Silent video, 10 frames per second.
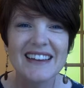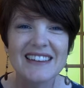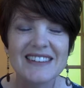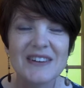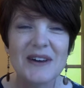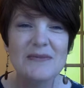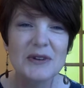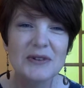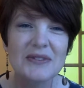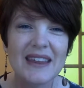So I
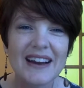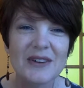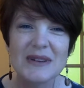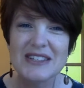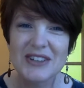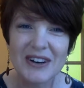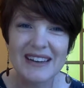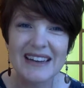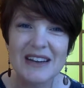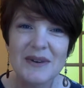moved there. We
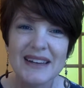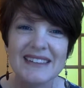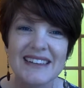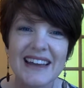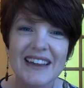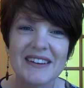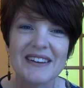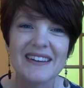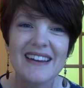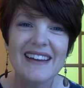started EWay
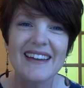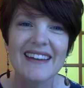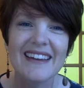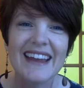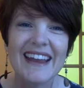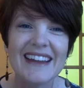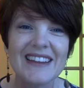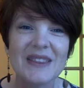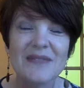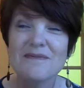together,
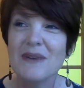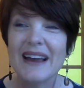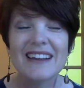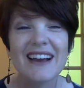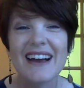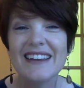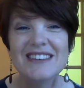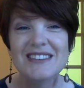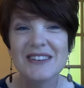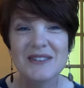and by God
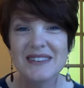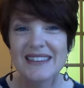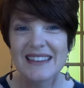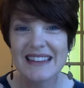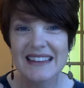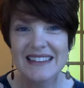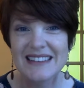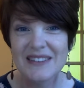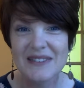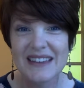just using the
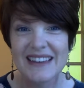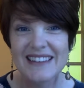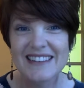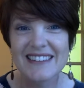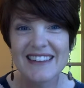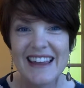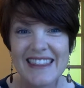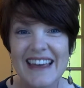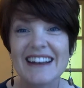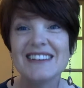least of these,
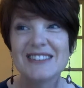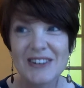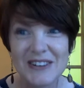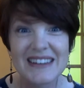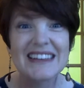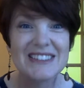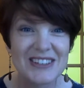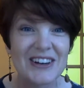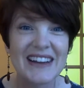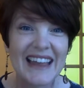and that is certainly
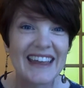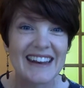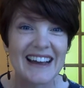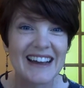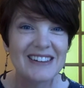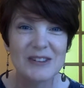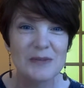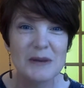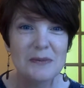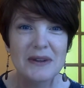Sergey and I, two
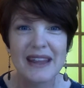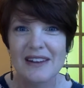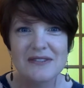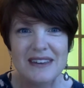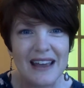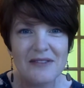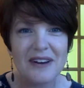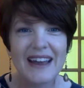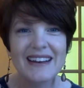people that have never had